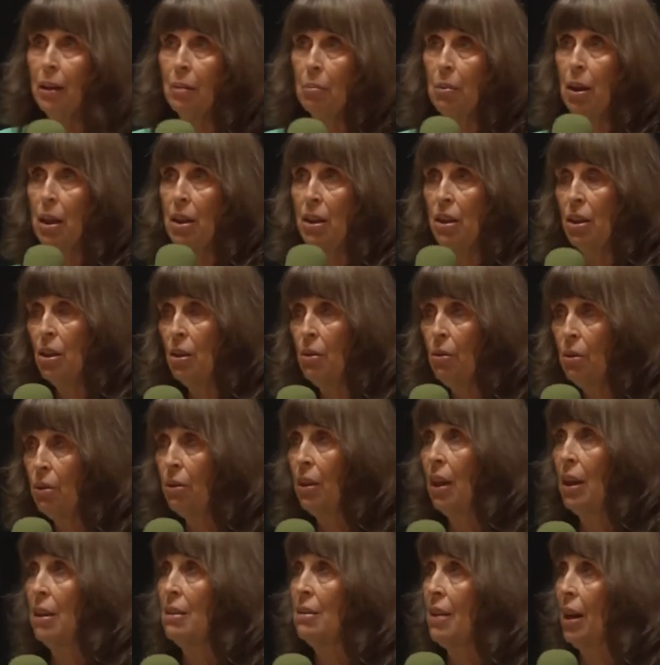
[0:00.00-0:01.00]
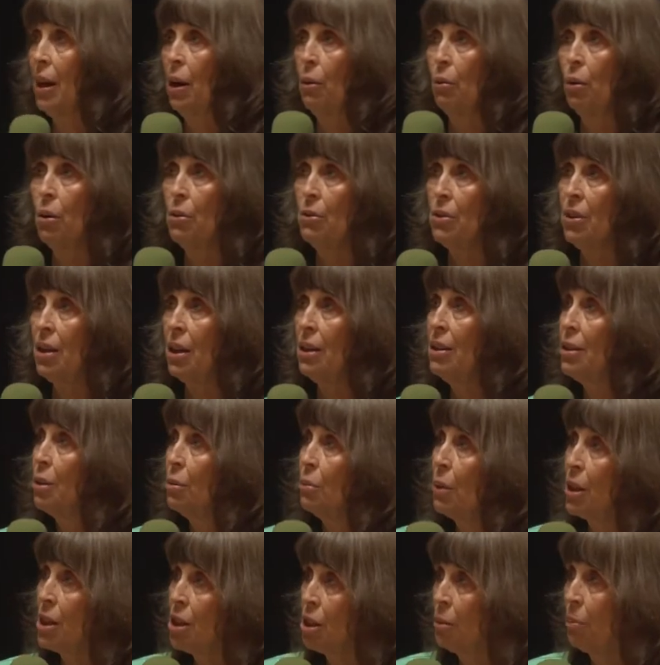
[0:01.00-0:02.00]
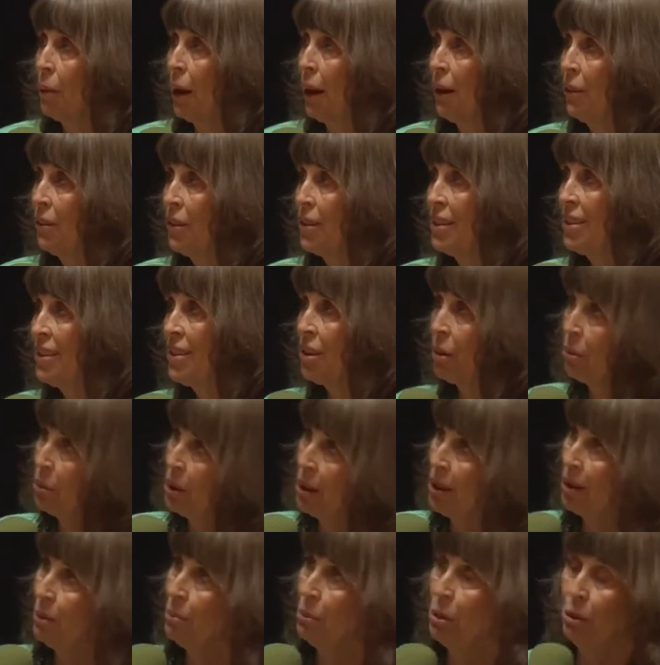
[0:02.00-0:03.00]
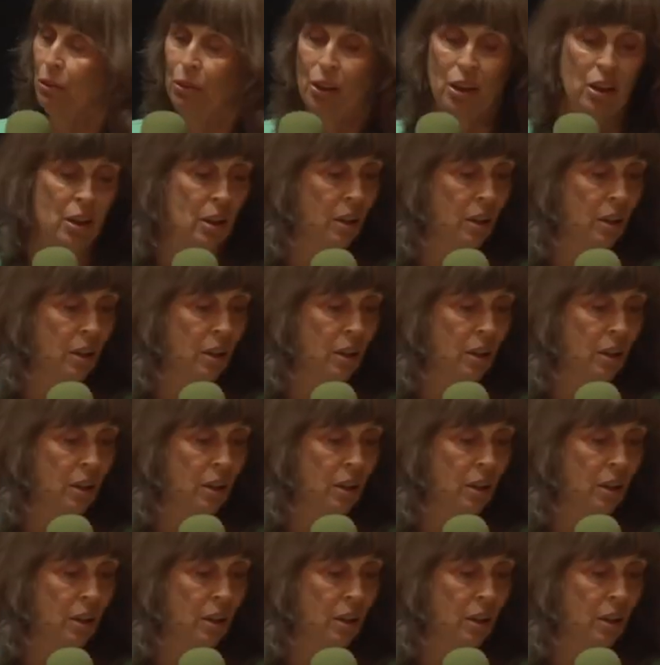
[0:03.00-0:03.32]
recommend two things, and I won't say too much about this so we can move